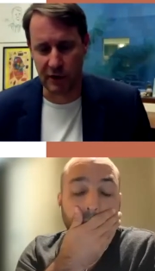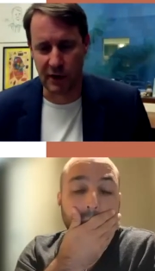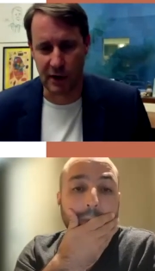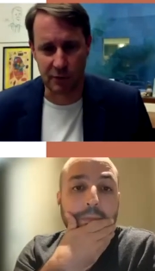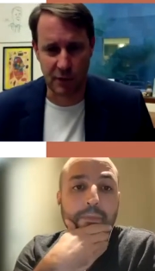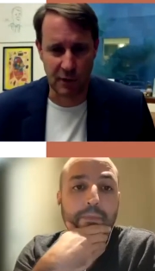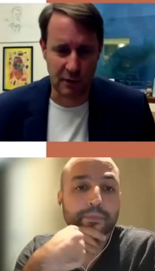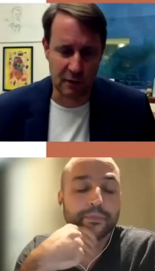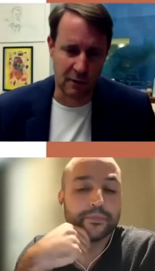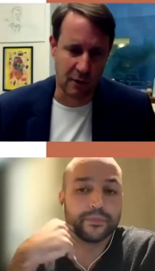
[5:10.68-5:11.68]

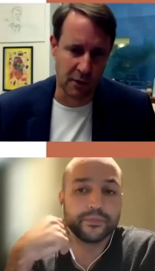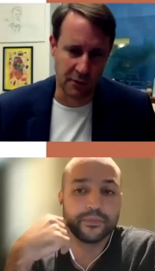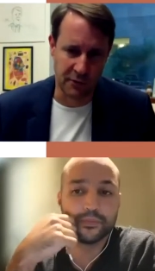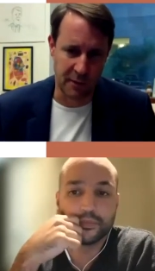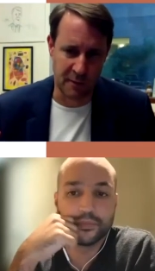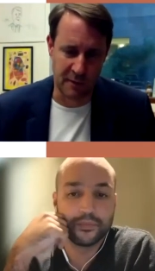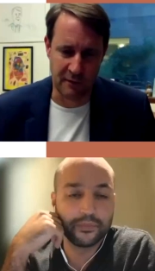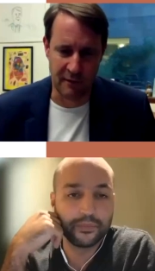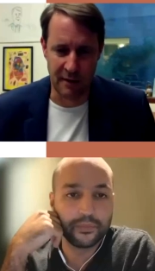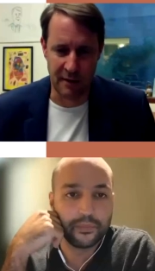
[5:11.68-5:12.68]
Speaker 1: country, uh, all of them
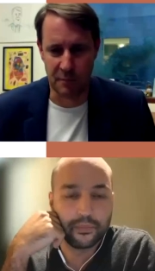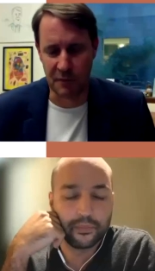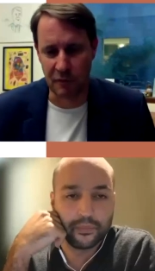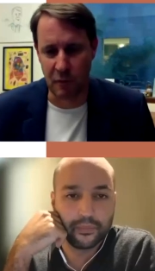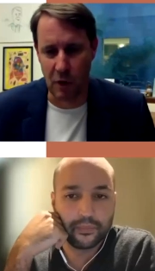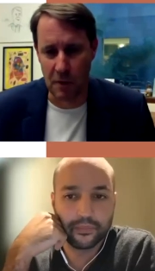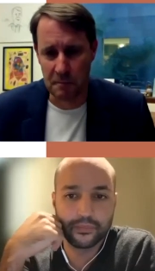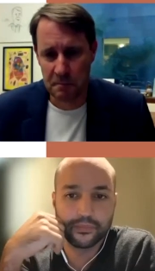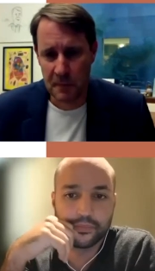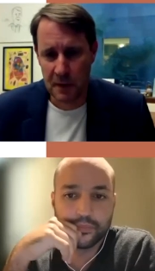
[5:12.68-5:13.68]
never happened
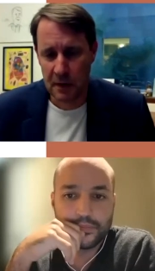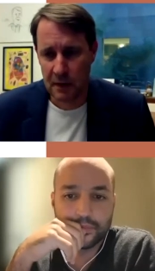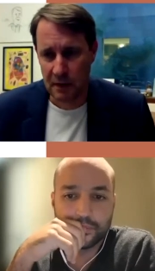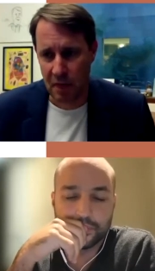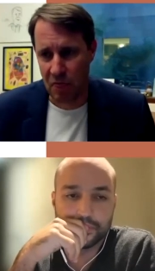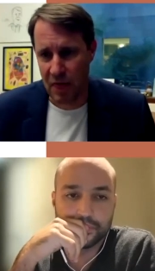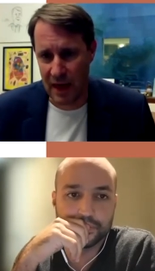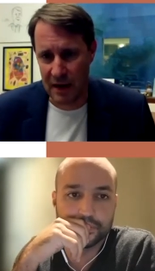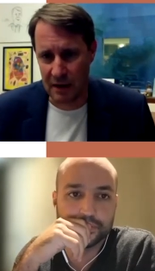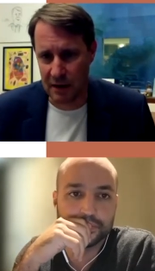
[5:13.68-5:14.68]
before.
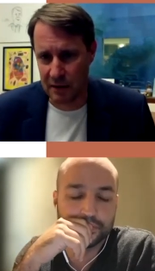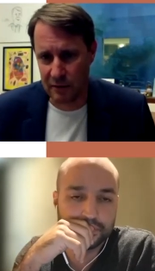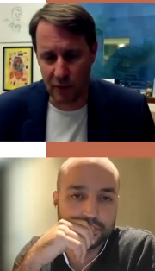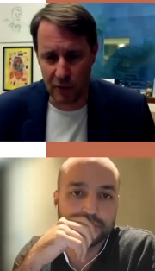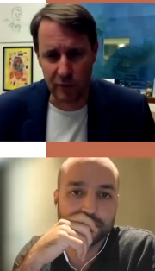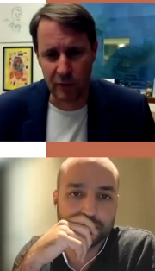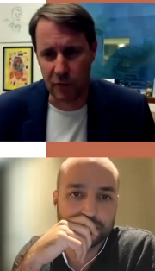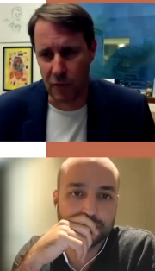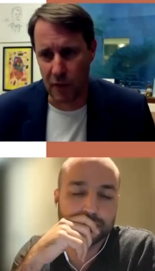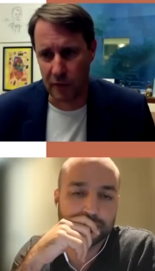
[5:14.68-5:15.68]
Then it's also
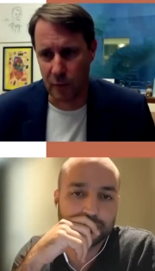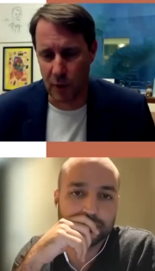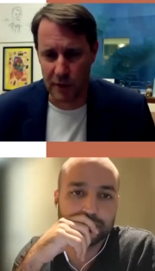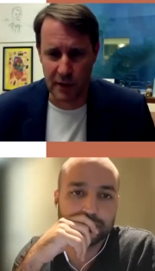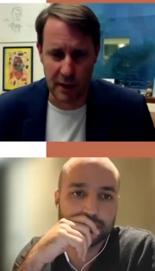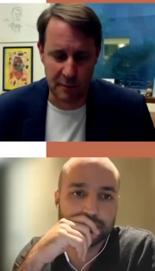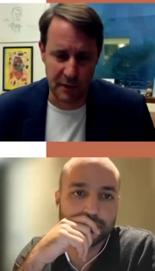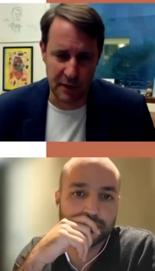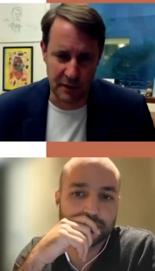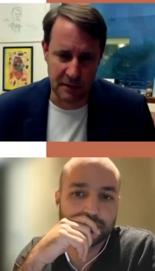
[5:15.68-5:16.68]
the first World
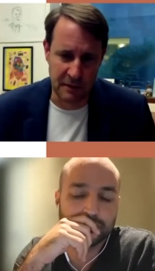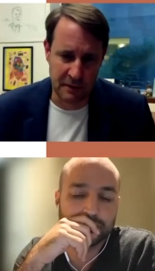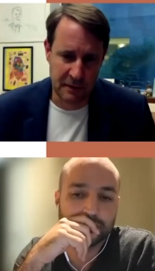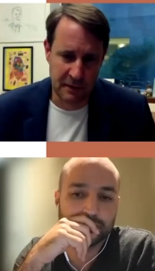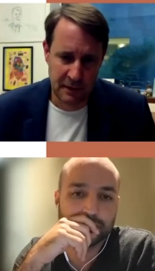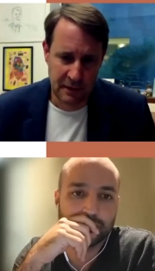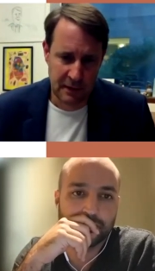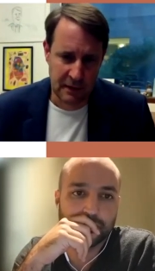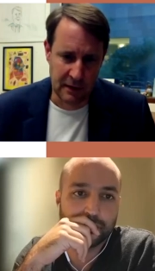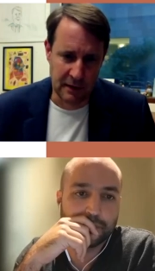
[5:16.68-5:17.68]
Cup in
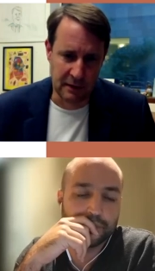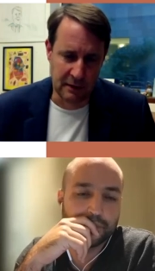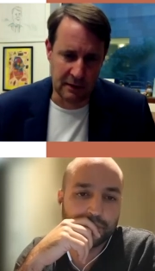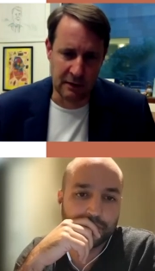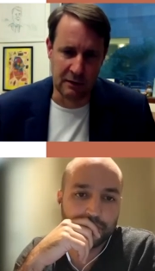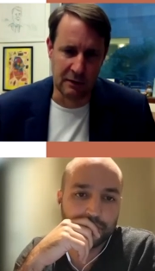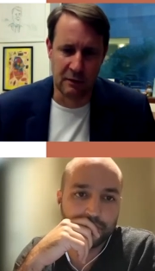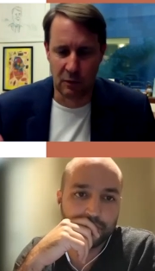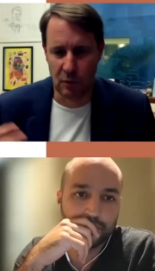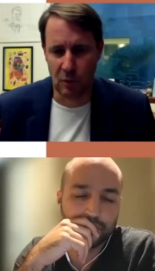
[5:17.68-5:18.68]
in
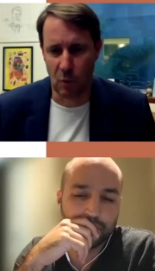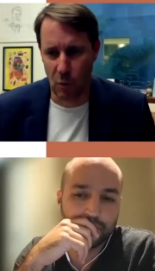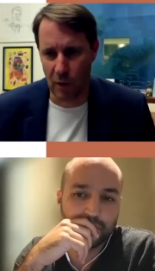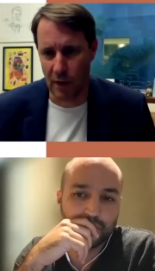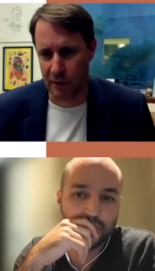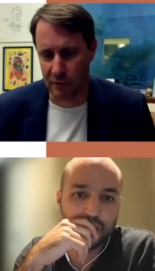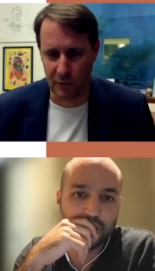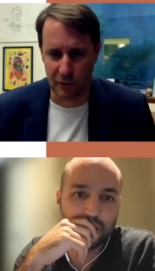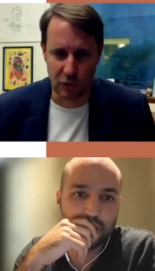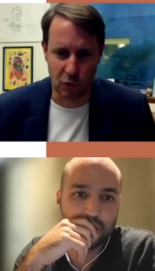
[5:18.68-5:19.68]
in in
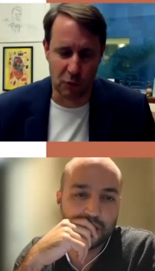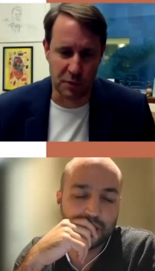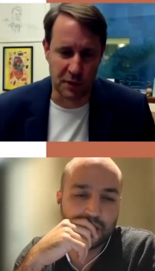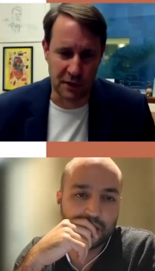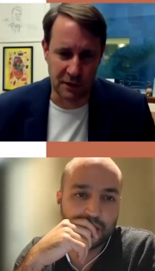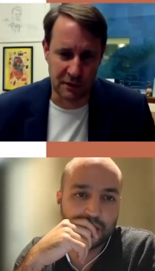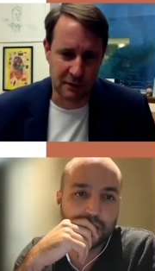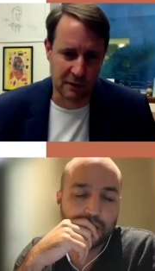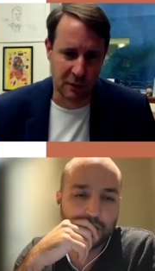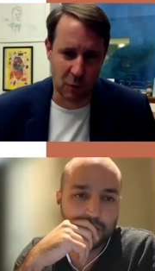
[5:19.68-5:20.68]
the European
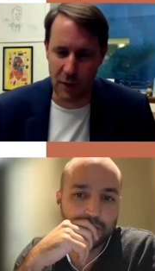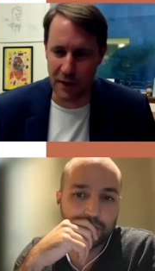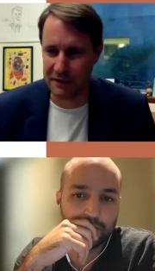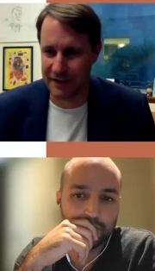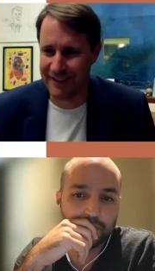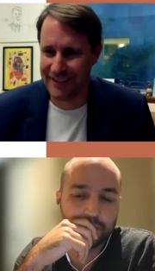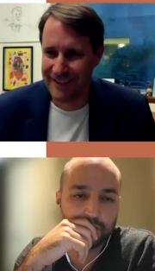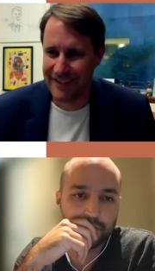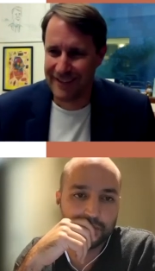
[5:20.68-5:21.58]
winter.